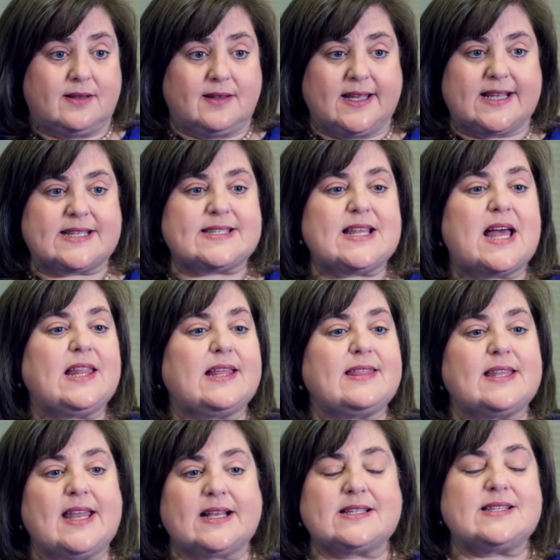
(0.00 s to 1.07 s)
Like it's not like
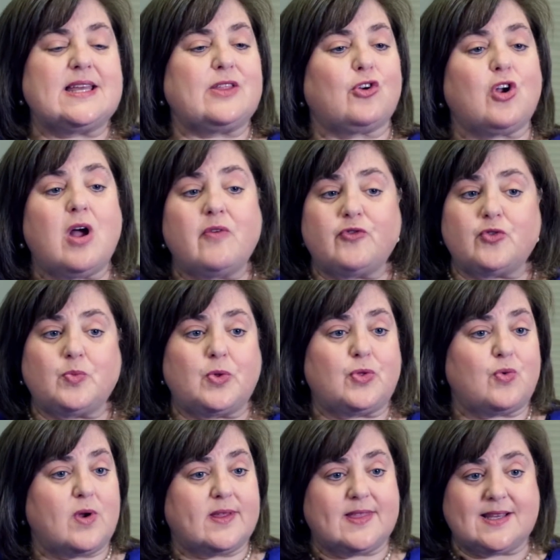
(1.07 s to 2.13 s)
the next day they're comfortable
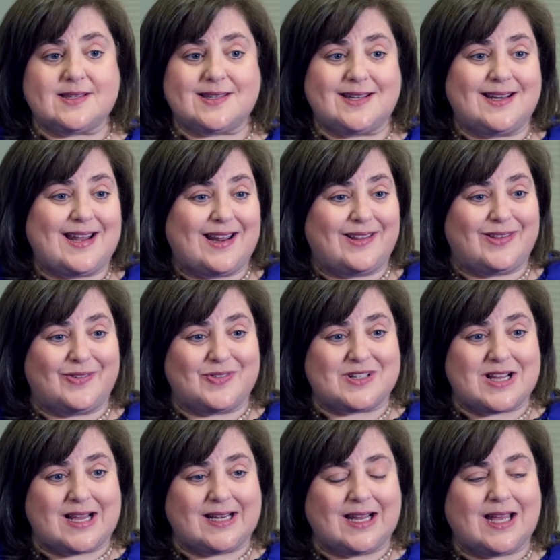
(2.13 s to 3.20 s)
throwing things in and out of their
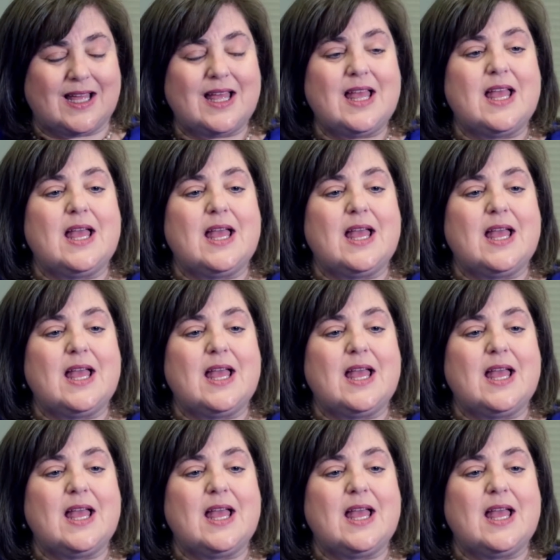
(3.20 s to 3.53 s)
vagina